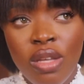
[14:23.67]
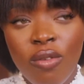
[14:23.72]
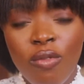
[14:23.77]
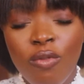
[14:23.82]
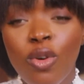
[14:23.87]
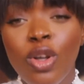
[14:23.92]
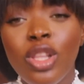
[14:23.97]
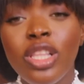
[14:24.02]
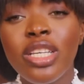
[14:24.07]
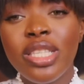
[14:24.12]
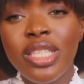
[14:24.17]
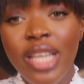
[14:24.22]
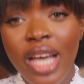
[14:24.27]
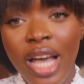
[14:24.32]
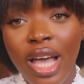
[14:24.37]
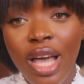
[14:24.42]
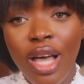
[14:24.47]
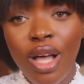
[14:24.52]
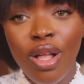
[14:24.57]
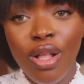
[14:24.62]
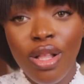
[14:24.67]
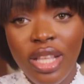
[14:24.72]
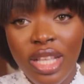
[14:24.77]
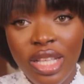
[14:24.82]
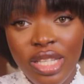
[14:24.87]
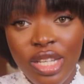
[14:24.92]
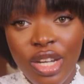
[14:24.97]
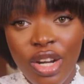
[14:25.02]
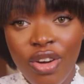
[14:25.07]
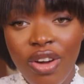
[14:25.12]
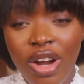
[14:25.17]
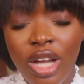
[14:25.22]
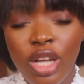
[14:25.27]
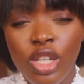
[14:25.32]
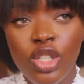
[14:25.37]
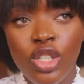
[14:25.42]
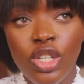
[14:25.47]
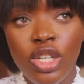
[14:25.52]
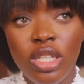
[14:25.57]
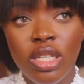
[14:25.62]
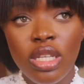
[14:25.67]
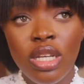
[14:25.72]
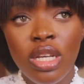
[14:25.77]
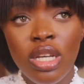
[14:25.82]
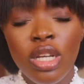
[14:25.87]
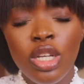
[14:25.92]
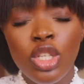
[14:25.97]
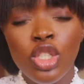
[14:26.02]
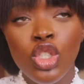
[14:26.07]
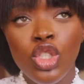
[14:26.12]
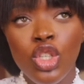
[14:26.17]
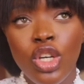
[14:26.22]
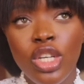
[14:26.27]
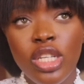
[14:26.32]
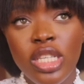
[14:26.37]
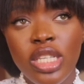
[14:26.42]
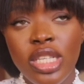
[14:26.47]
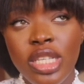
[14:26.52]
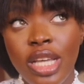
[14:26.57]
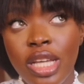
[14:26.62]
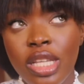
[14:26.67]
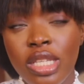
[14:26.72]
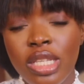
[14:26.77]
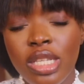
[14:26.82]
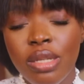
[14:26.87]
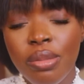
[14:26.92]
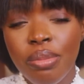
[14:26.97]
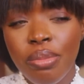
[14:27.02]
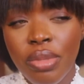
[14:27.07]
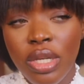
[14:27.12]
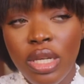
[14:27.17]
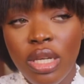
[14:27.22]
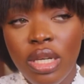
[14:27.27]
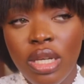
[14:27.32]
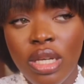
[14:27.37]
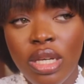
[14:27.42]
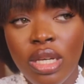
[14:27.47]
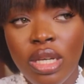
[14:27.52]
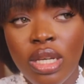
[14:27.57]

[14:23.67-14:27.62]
volatile interaction does tend to be